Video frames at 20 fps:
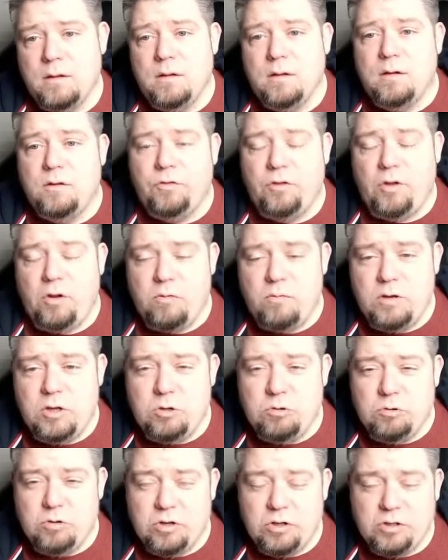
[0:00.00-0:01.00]
So
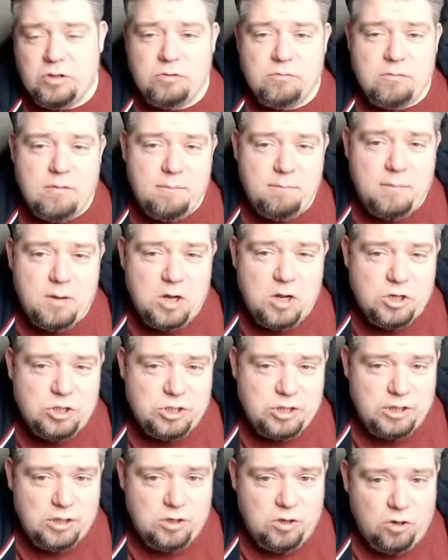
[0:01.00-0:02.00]
you could do a
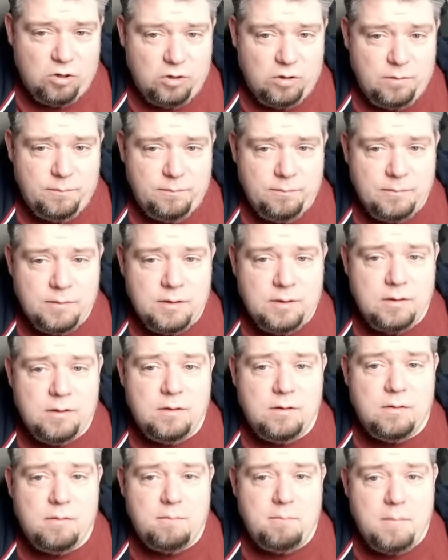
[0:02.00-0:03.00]
marching column,
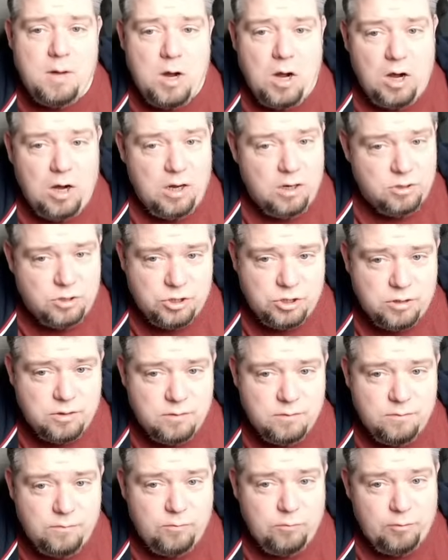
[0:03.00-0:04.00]
march,
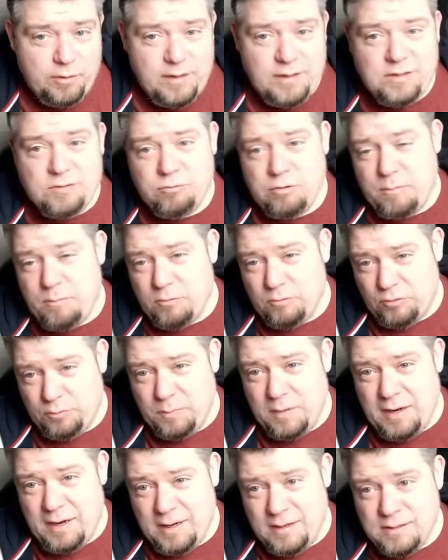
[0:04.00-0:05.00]
free triple
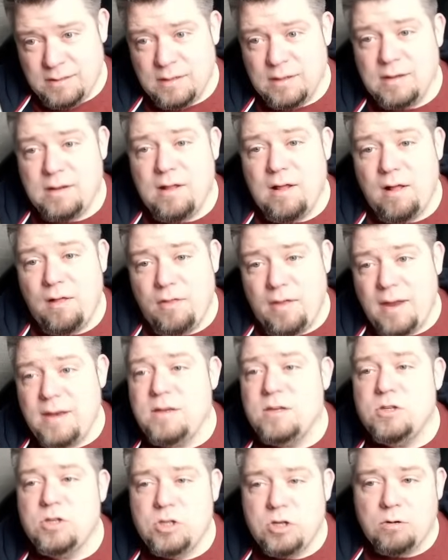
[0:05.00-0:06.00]
speed,
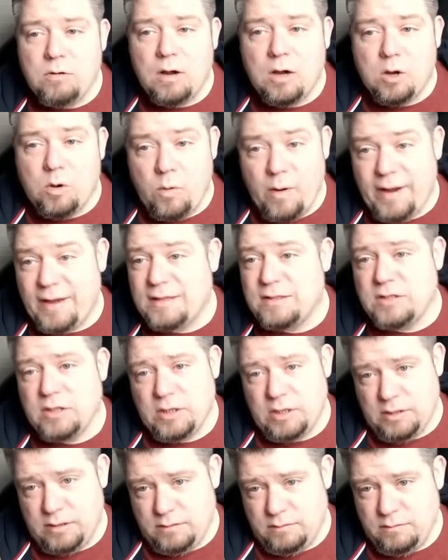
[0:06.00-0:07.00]
then do a quick
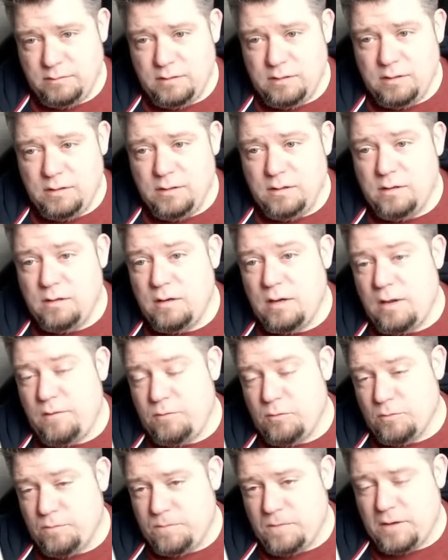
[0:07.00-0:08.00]
turn
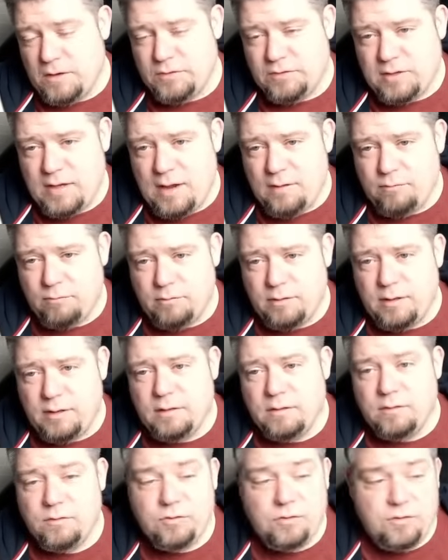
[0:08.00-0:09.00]
if you're fast
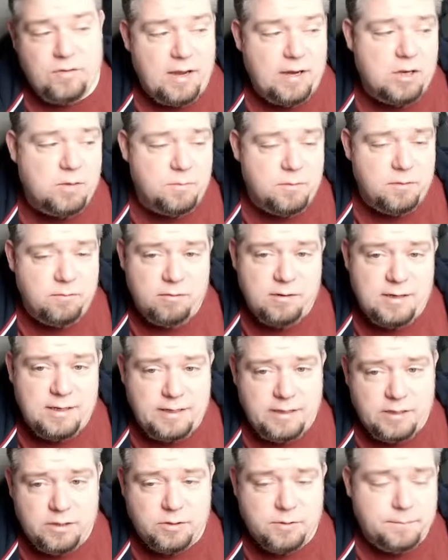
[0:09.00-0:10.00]
cavalry. So that could be
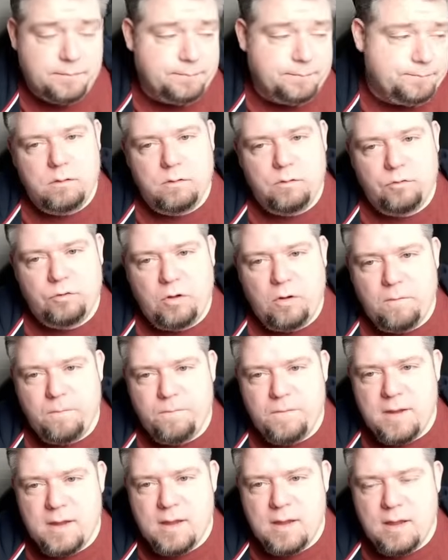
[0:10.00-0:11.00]
really good. So
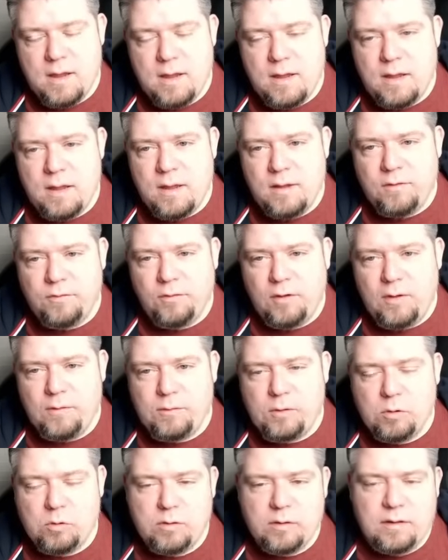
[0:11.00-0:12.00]
fear is
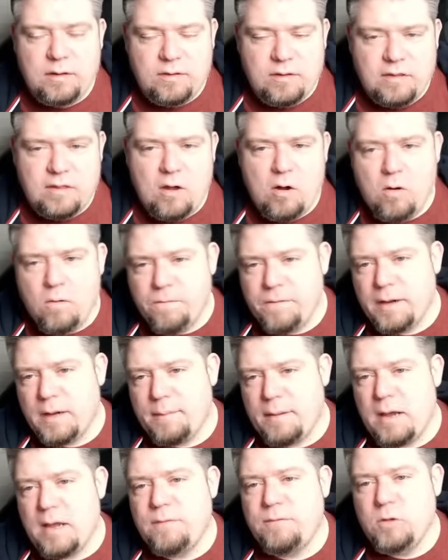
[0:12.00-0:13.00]
the whole thing
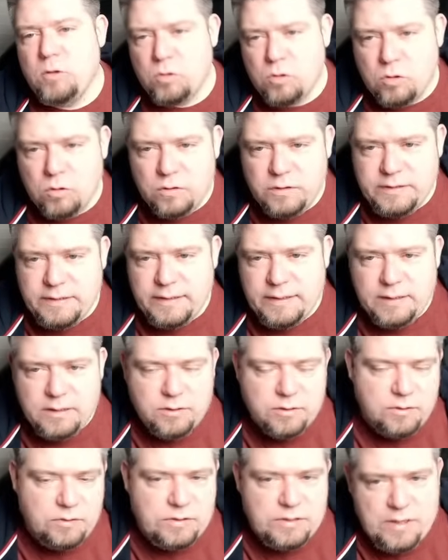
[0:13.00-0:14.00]
about if you cause it,
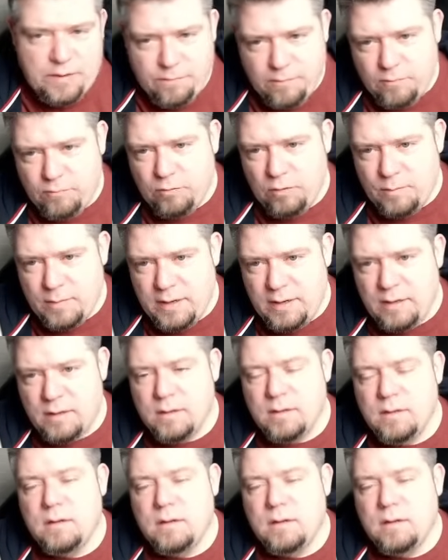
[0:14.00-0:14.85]
you don't suffer from it.